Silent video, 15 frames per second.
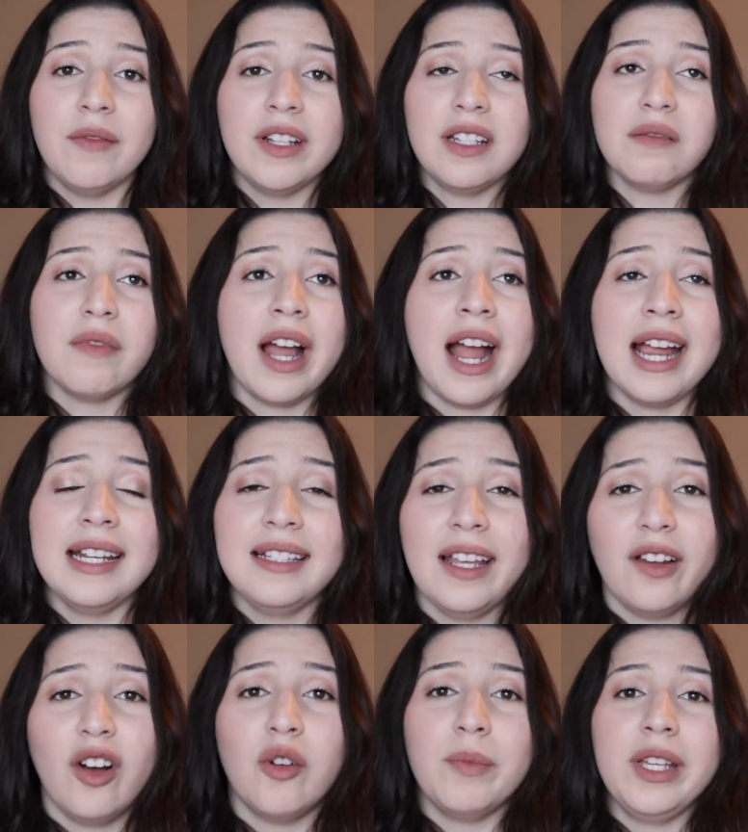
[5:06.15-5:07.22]
reason why I stay
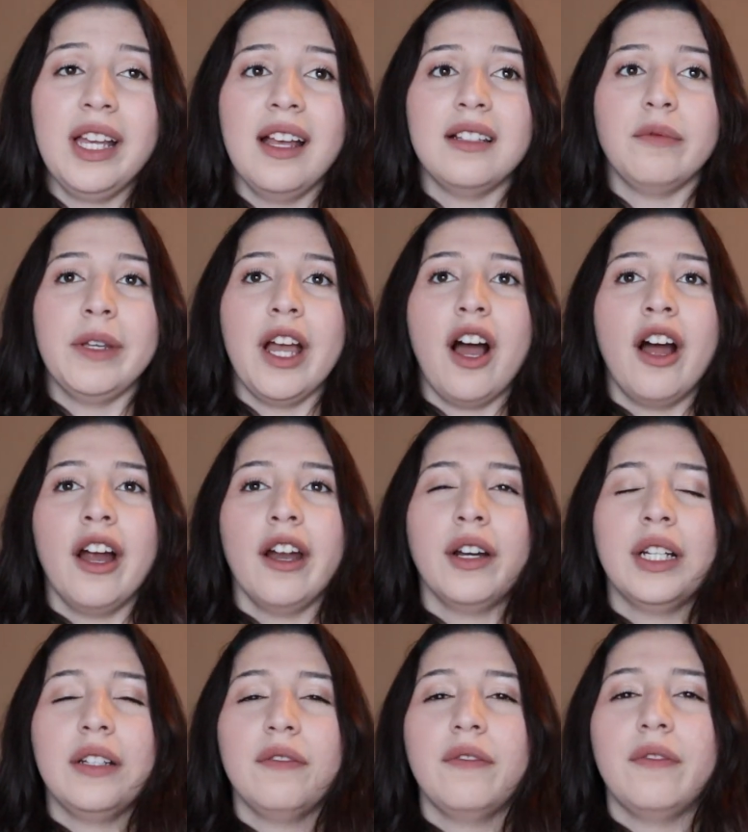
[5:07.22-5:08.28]
home because we are